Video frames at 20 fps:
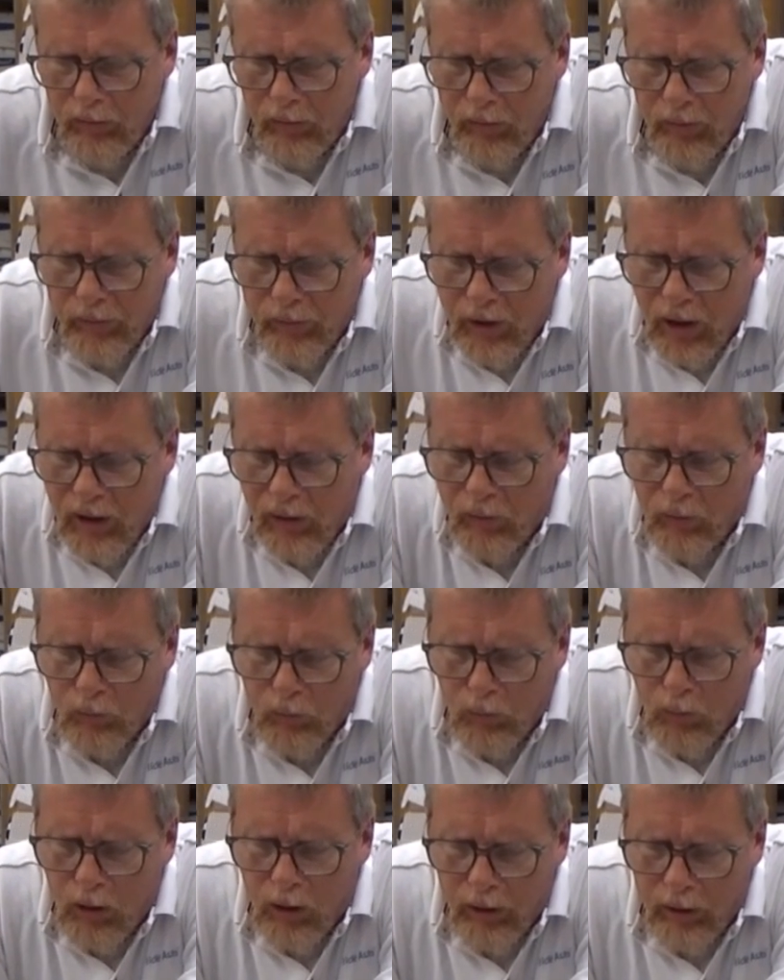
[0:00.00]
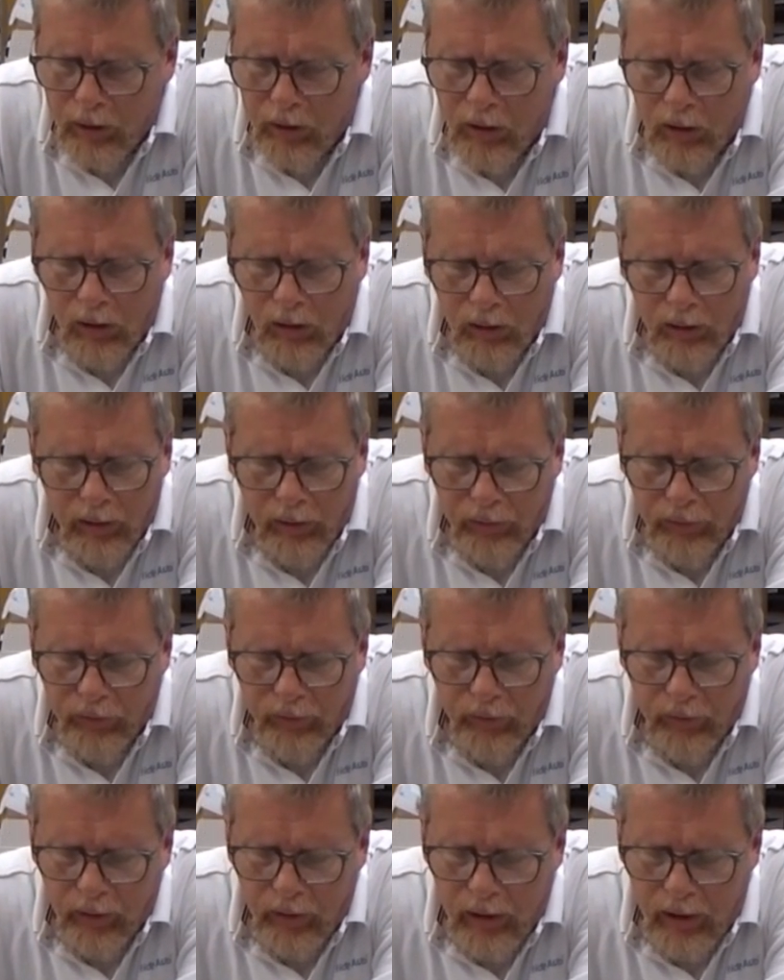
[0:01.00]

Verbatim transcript: we've got one harness,